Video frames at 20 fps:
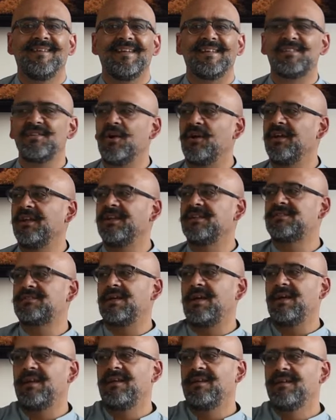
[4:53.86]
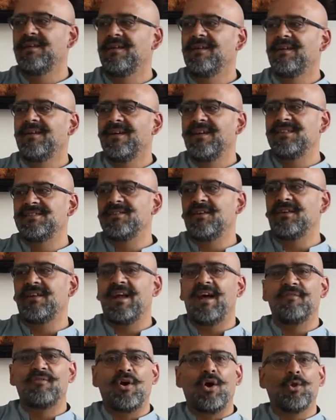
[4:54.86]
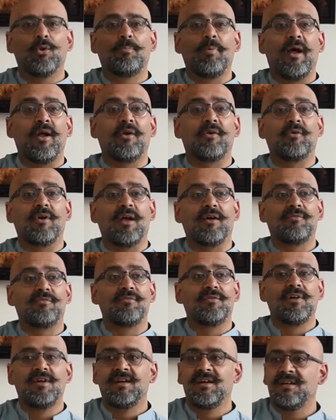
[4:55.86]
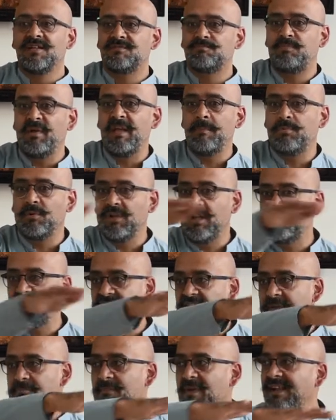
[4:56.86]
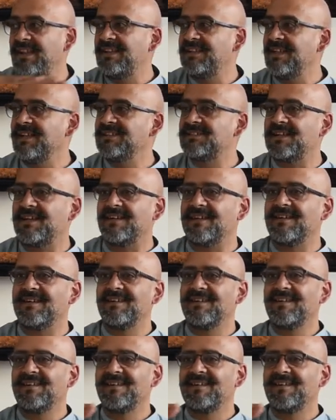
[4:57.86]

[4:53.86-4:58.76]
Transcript: It's not going to say, it's not going to have a whole paragraph. Because people have said many things here.